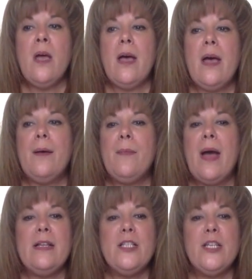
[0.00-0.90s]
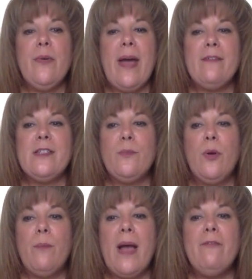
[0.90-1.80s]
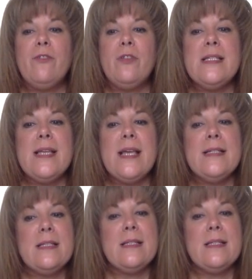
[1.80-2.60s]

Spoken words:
I do have some more mindfulness things.